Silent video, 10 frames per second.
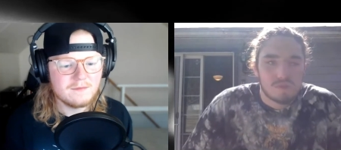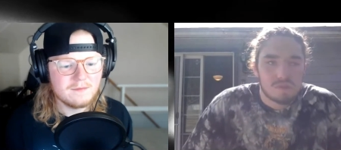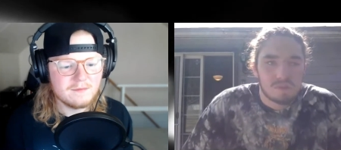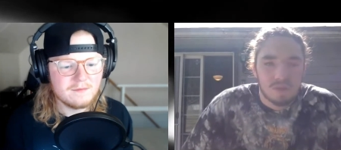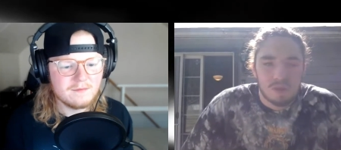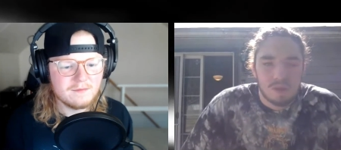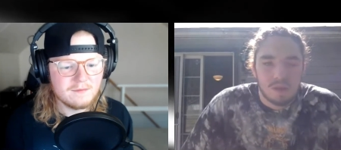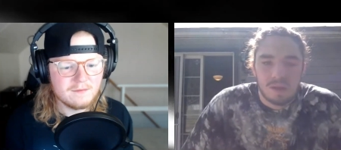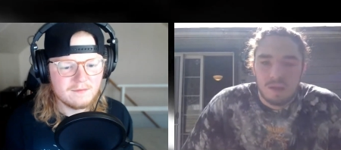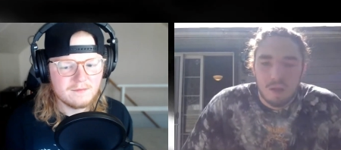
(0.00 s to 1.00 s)
Speaker 1: just
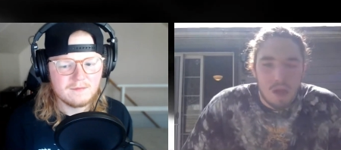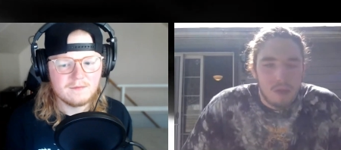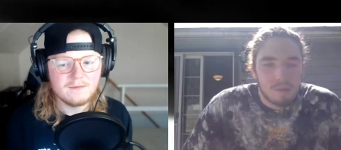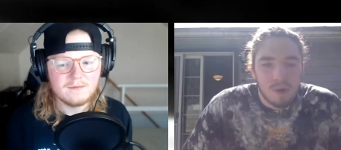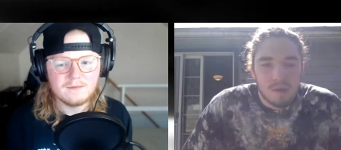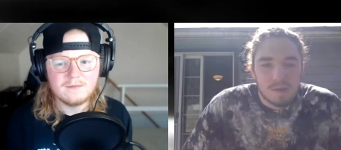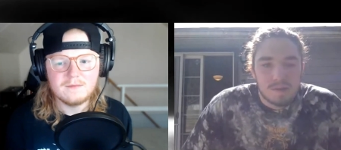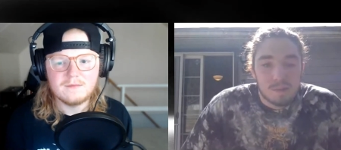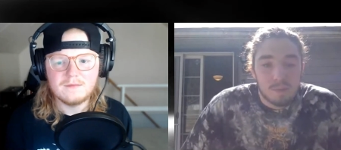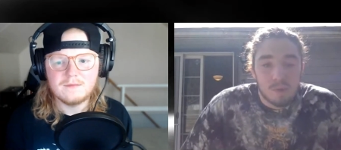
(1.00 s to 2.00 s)
everybody
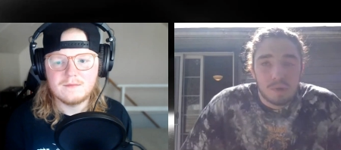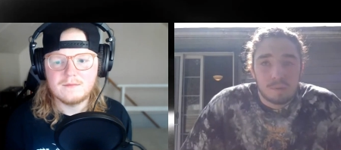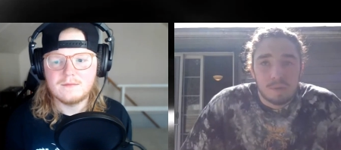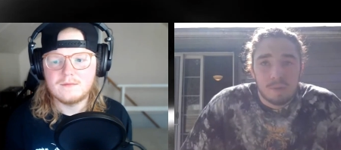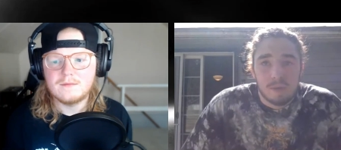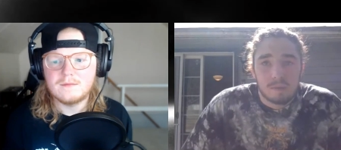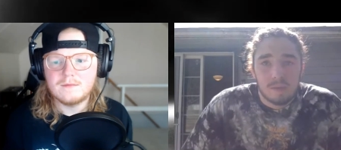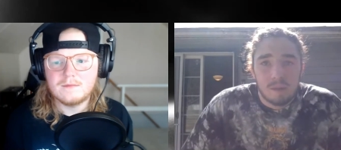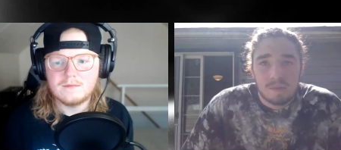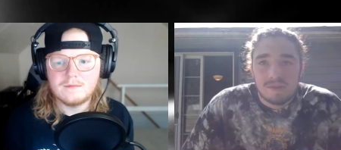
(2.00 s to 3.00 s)
that's supported me,
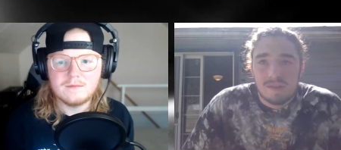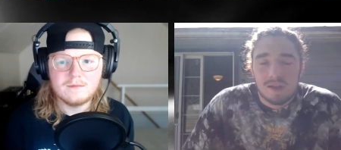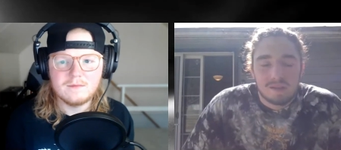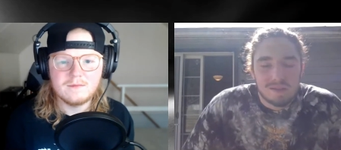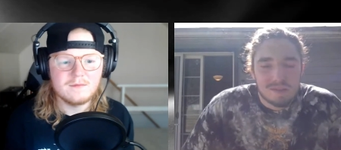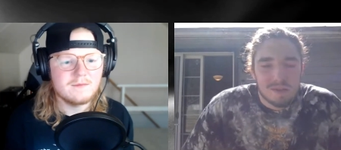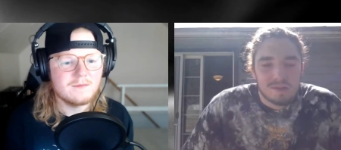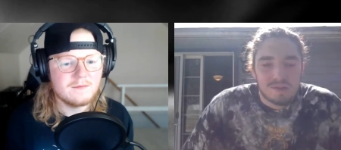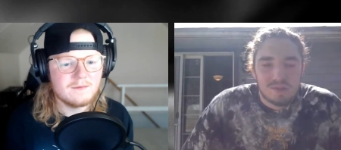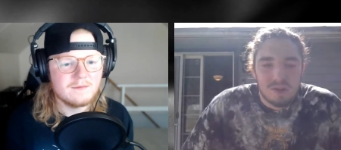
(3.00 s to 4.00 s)
man. I'm excited to
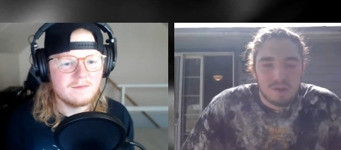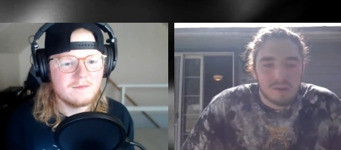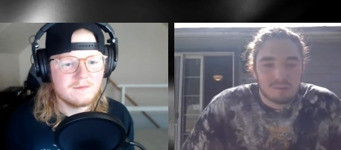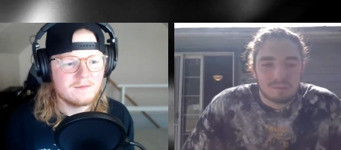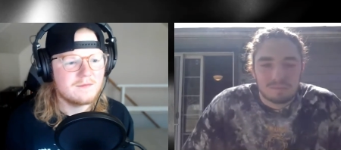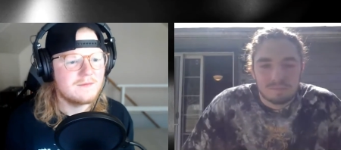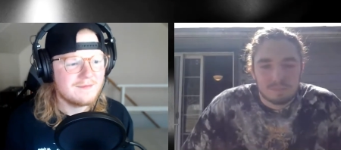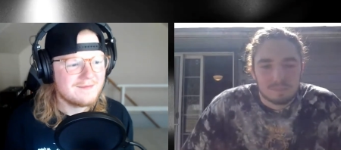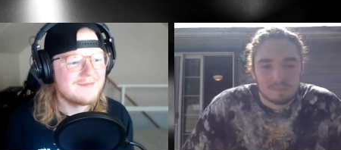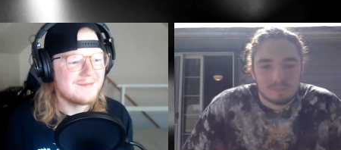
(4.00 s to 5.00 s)
start this journey.
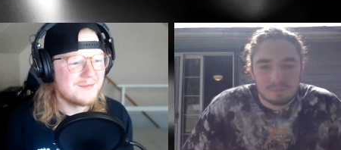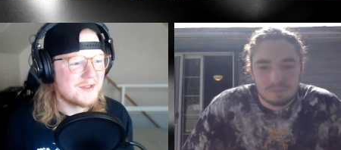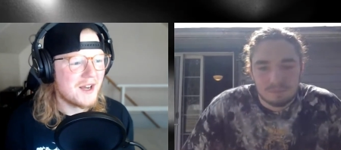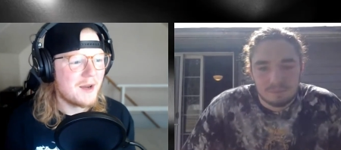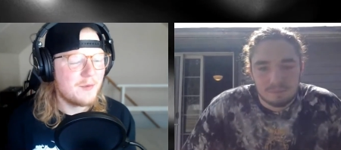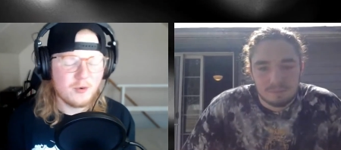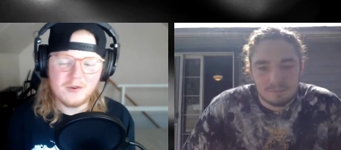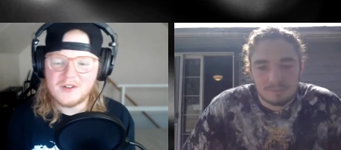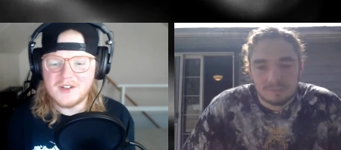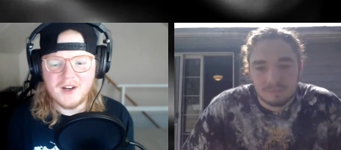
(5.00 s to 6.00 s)
Speaker 2: Same,
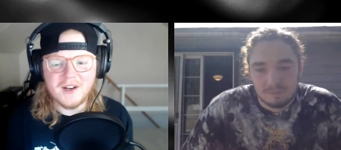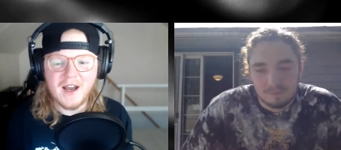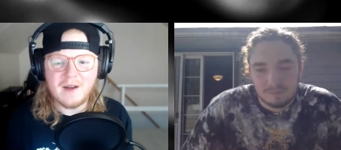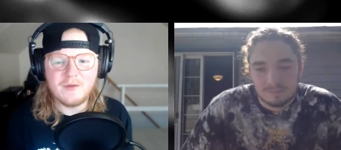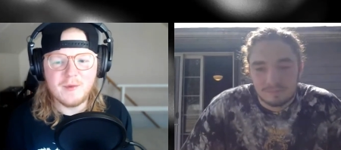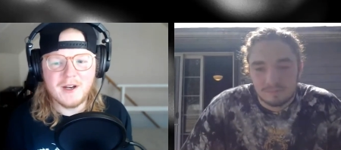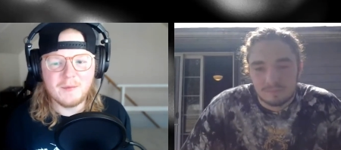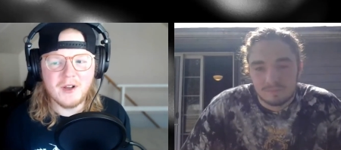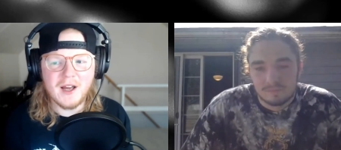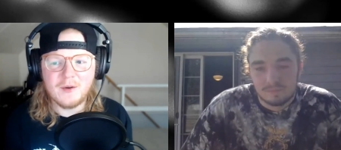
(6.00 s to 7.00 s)
dude. We're excited to have you,
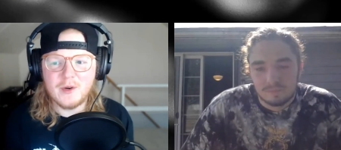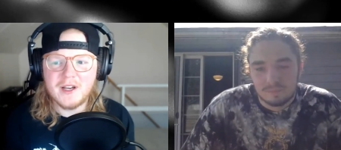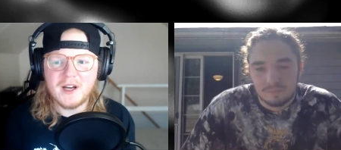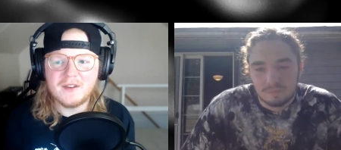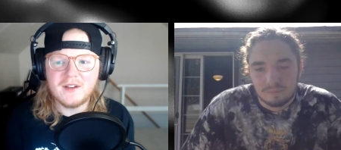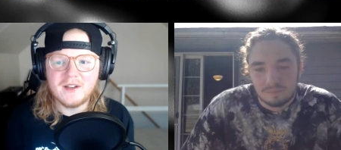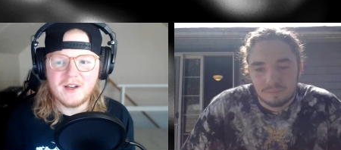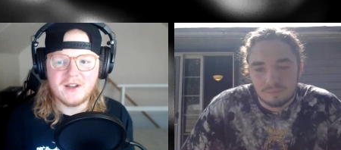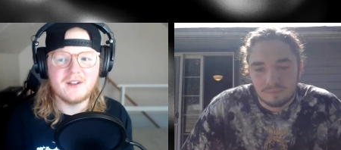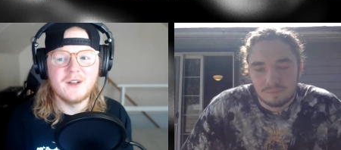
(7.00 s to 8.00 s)
man. I'm glad we got
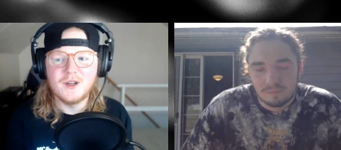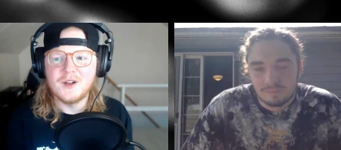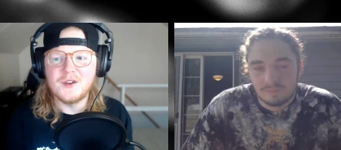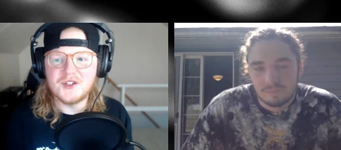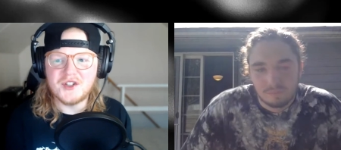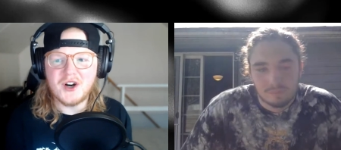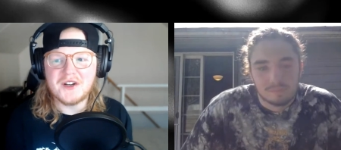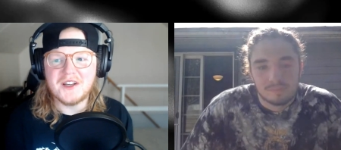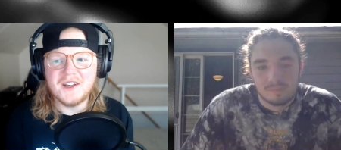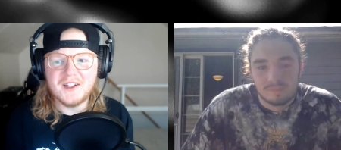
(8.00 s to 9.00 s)
the uh, the
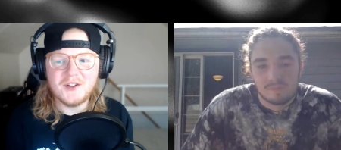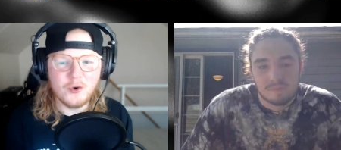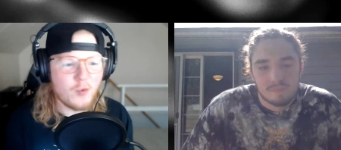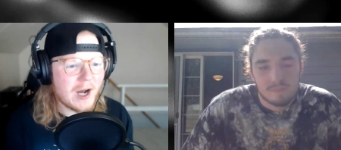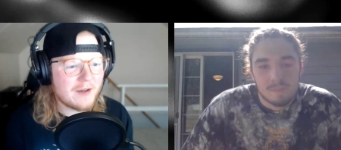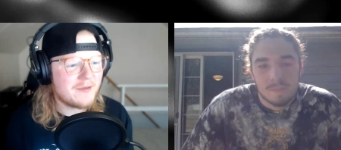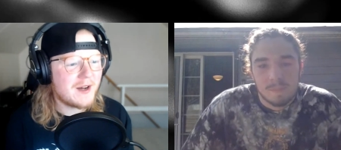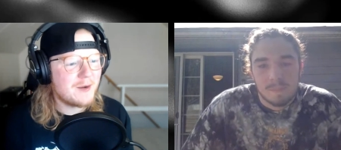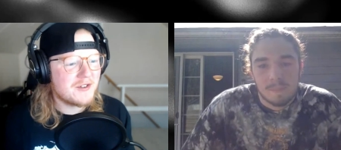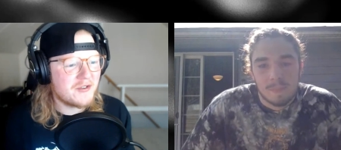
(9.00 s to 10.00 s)
talk in. Your
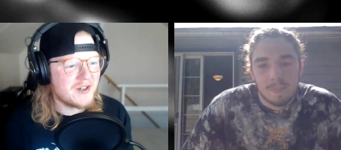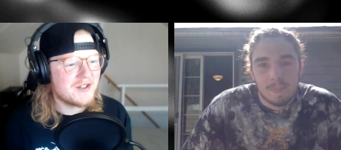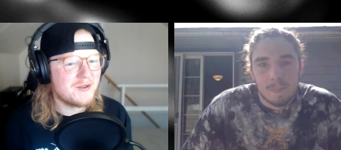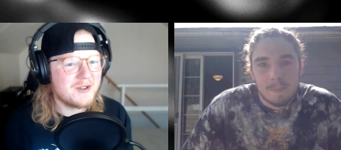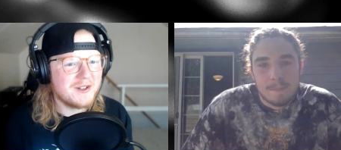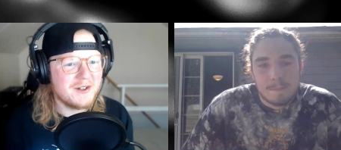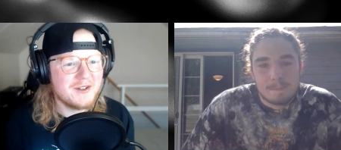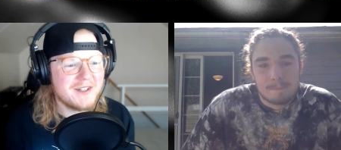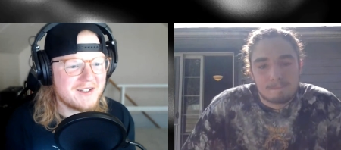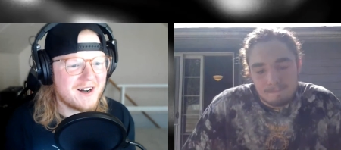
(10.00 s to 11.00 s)
Wi-Fi was crystal
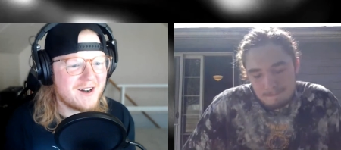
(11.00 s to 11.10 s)
clear the